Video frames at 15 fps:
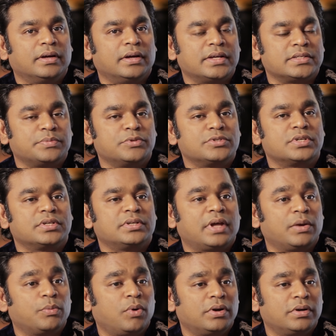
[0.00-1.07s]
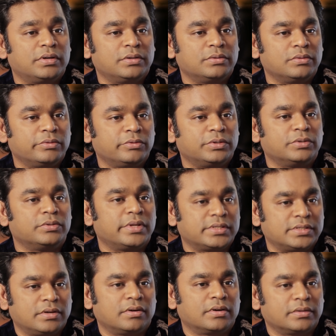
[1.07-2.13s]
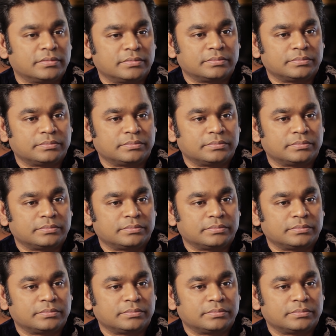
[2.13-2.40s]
as a musician, I wanted to do that song.